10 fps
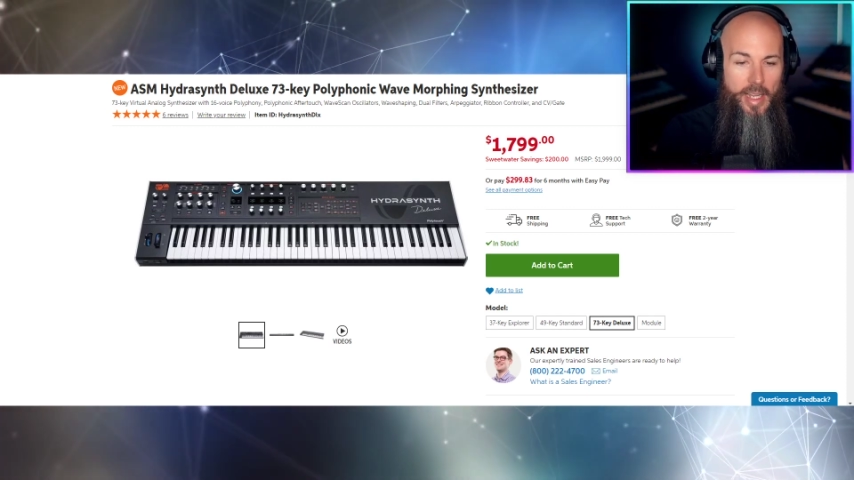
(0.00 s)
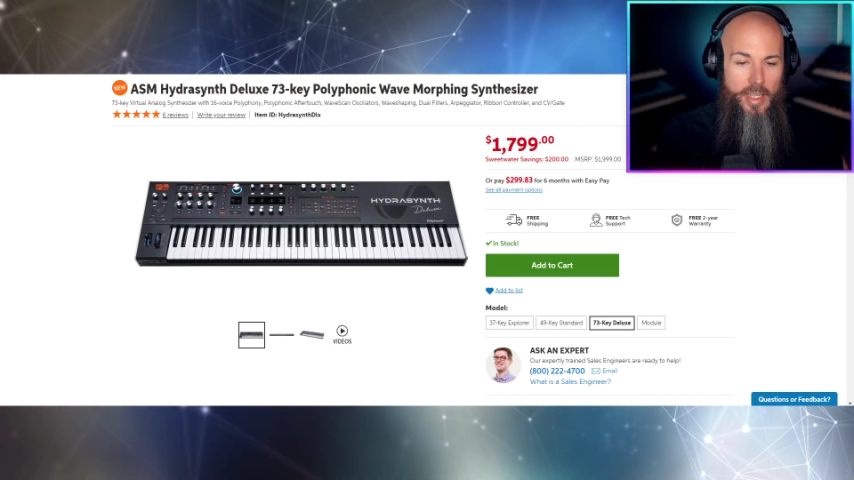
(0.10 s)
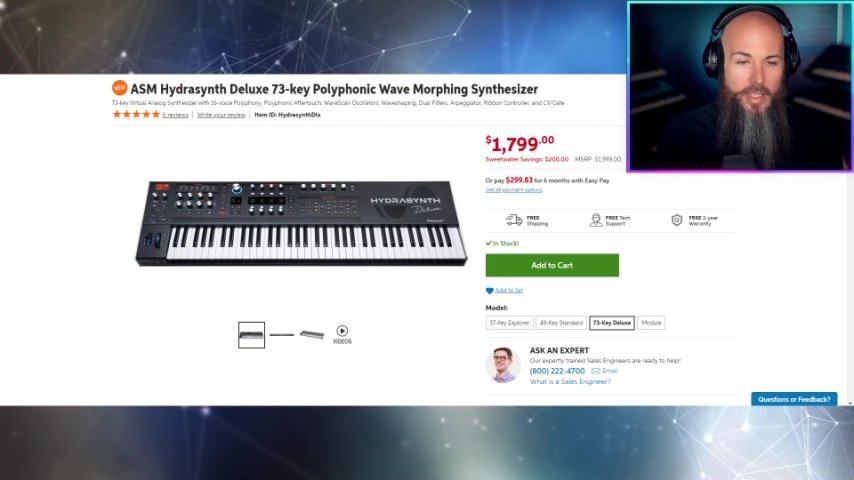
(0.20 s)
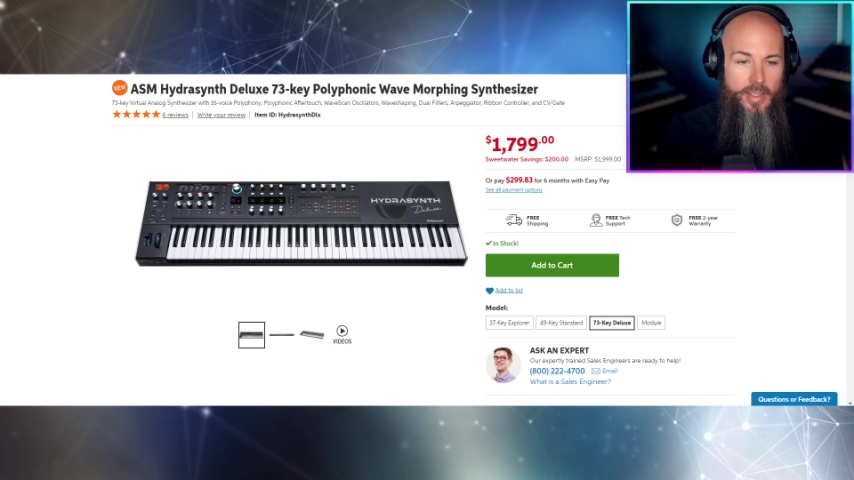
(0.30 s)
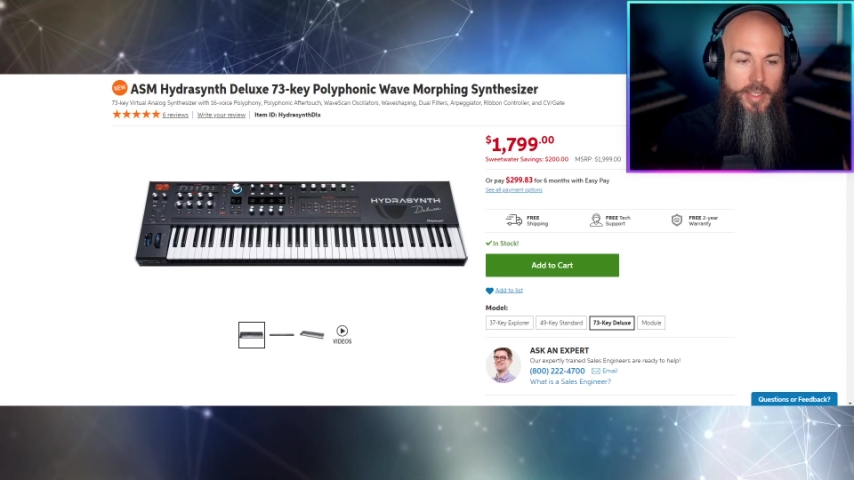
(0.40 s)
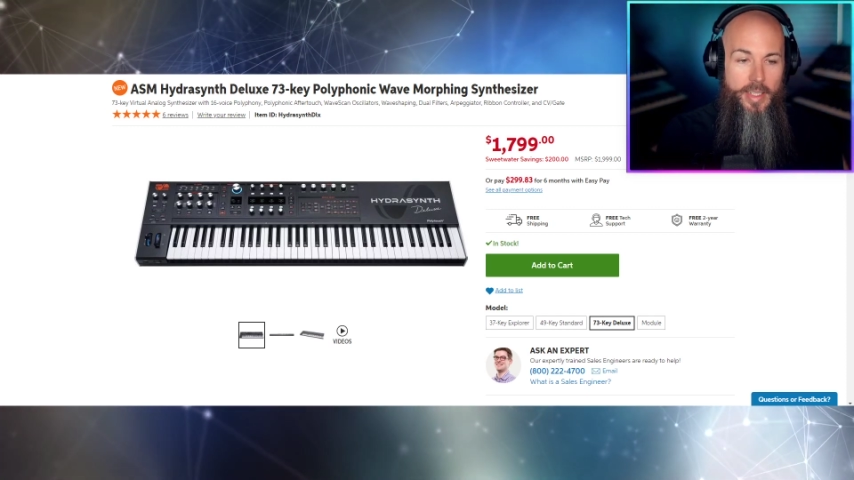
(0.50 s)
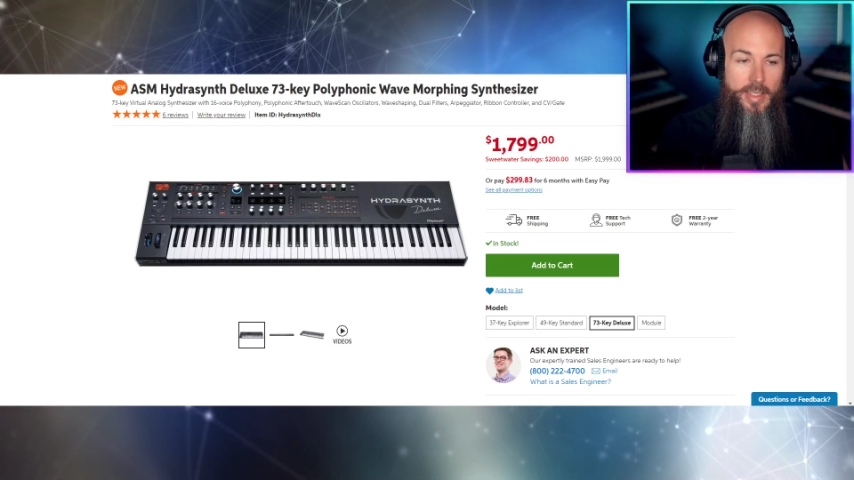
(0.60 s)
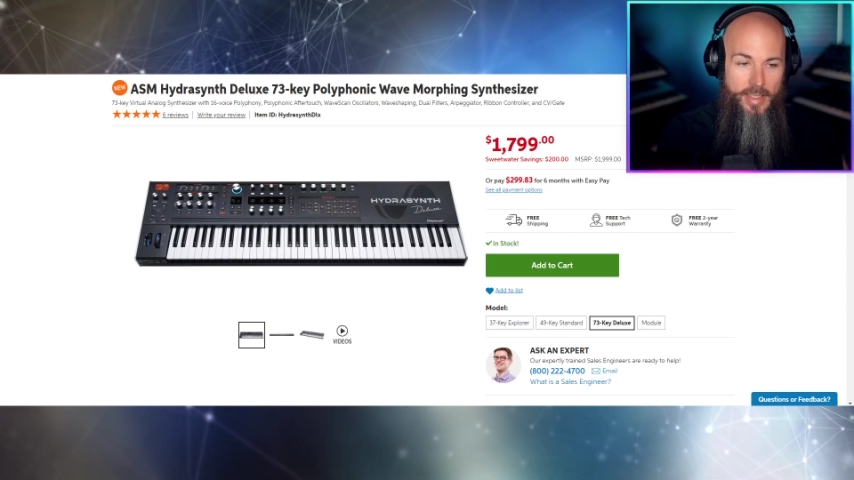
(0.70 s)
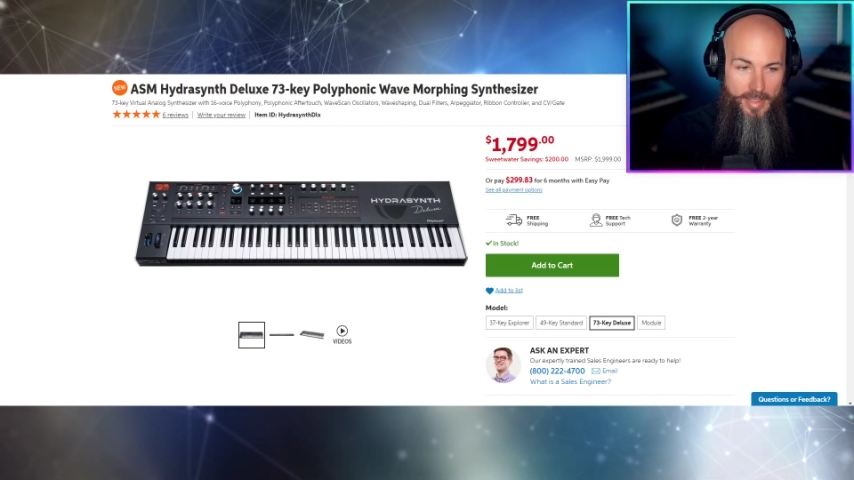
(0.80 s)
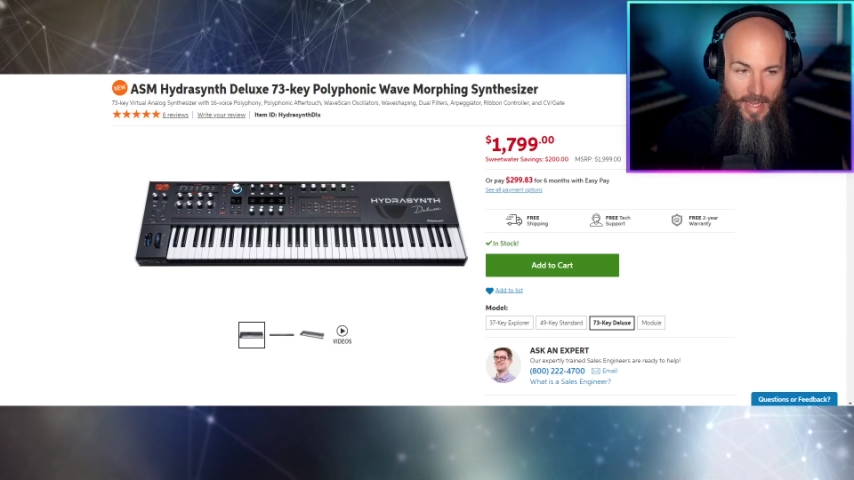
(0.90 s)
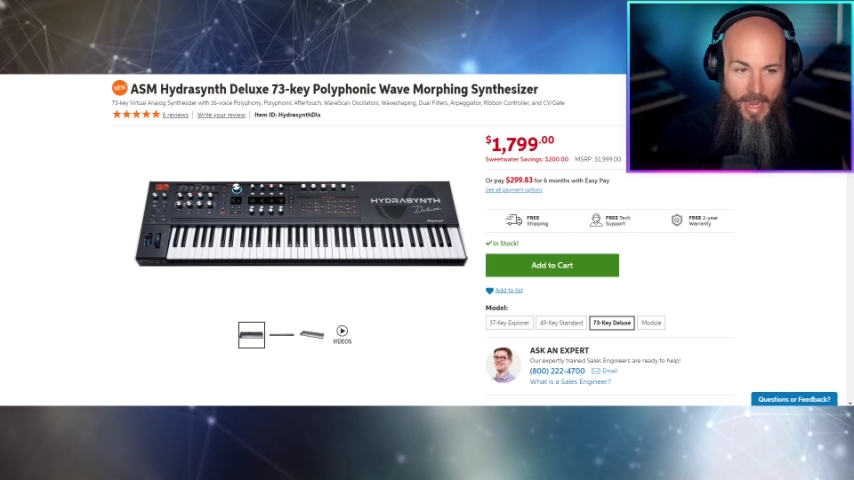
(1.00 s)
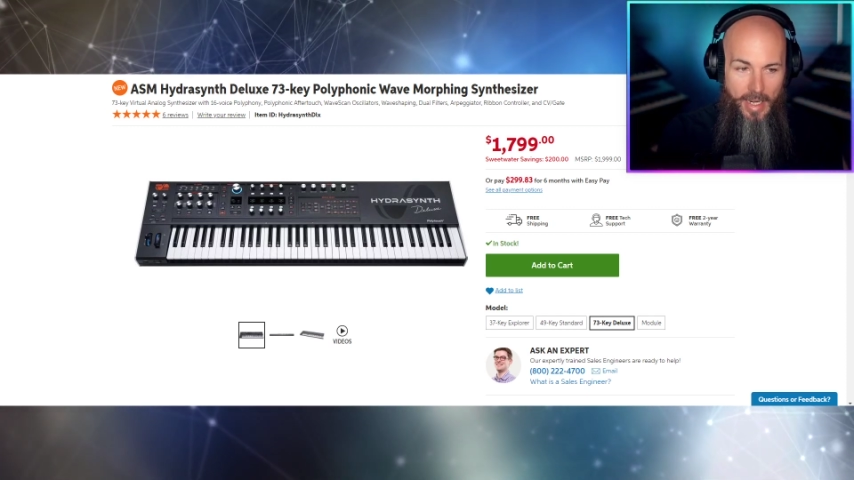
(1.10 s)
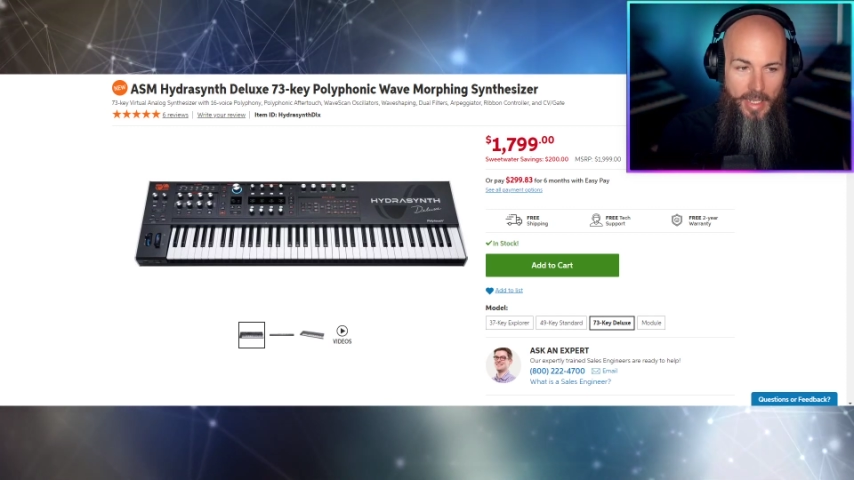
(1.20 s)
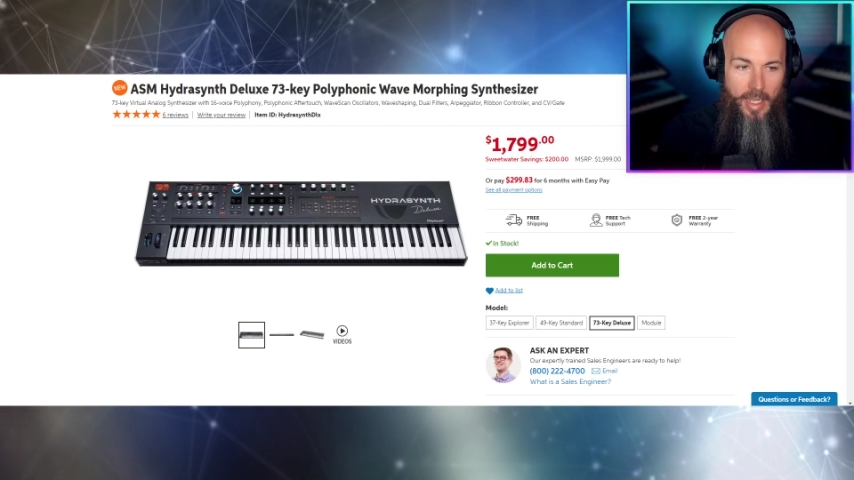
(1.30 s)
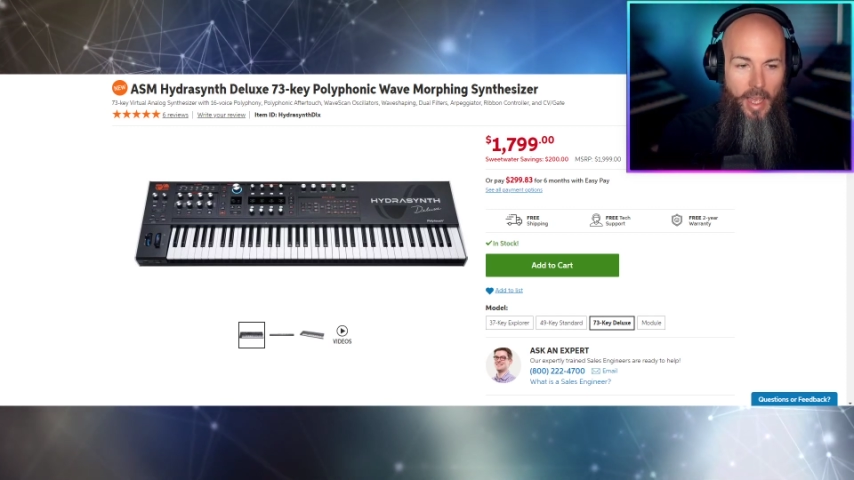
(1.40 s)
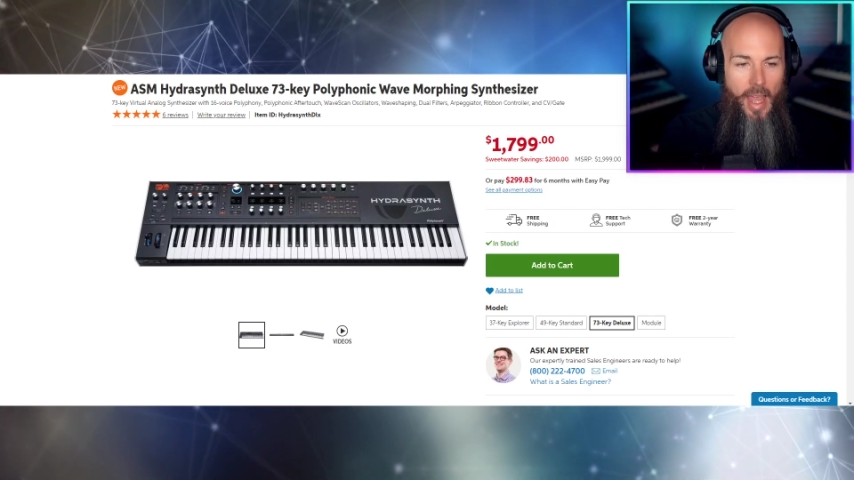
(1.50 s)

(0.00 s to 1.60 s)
is insane.